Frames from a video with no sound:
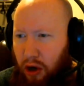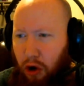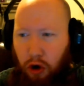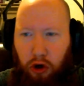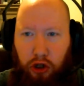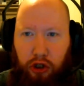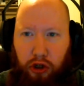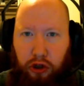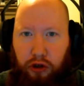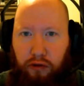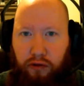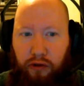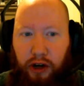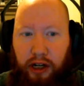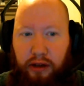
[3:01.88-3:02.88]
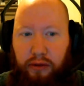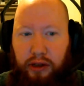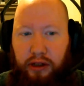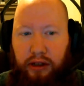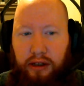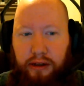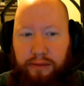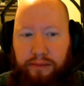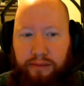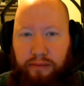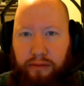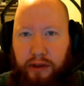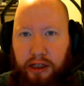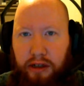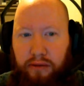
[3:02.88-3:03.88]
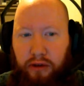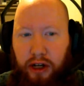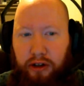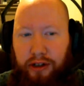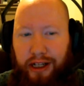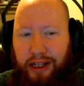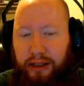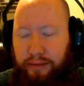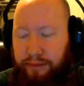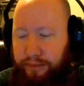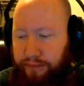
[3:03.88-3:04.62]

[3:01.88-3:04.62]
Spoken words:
or you frag with a frag grenade.